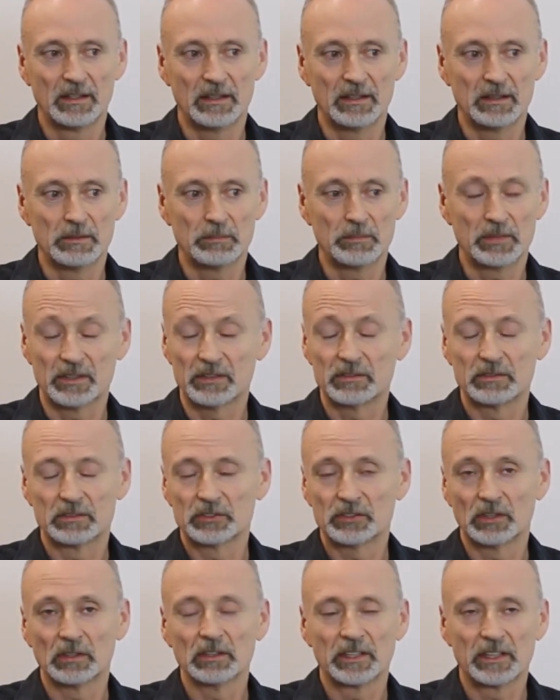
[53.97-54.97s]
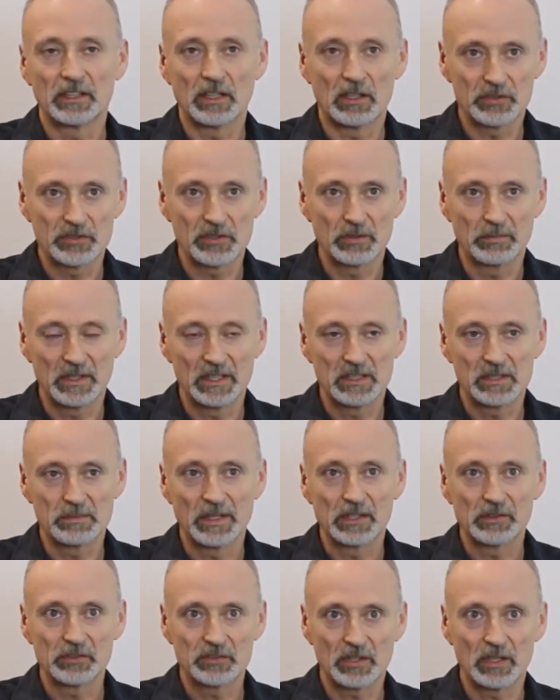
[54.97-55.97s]
Uh, but certainly it also means
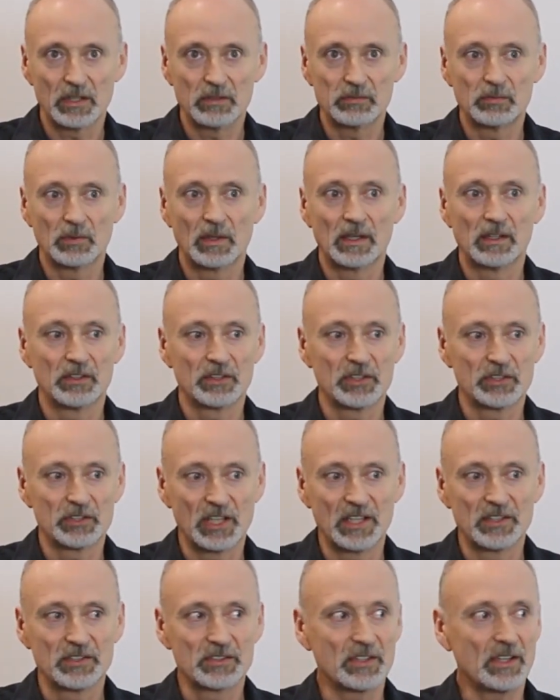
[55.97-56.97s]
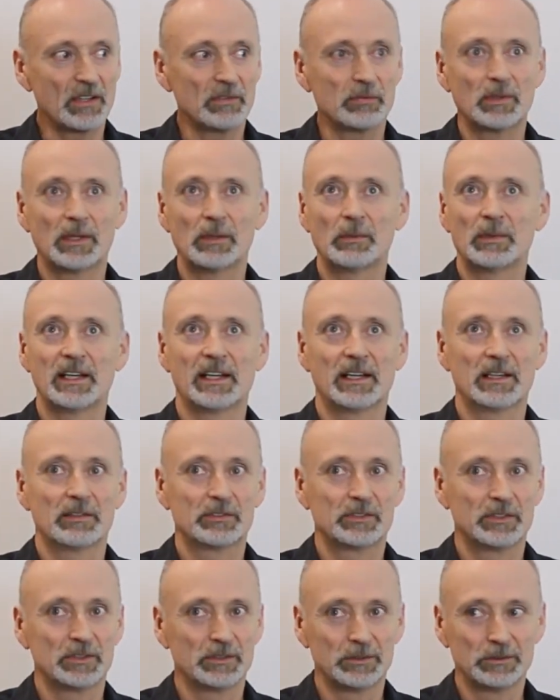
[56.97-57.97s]
about software. And to change software, we
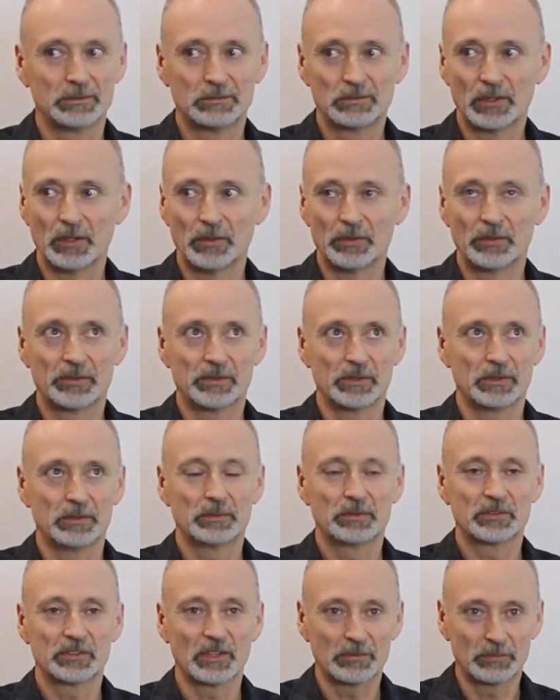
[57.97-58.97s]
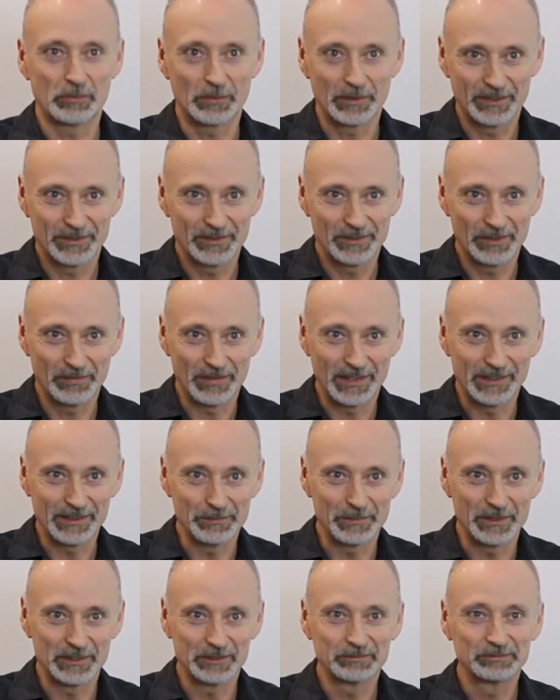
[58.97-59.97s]
have to go through software
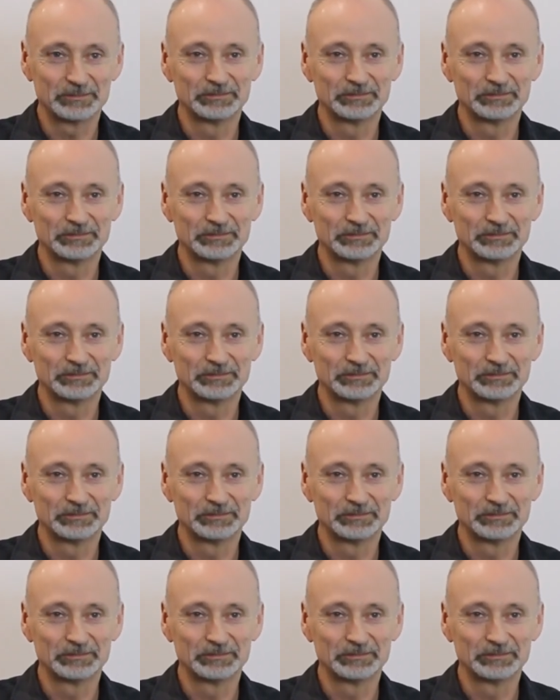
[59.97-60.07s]
development.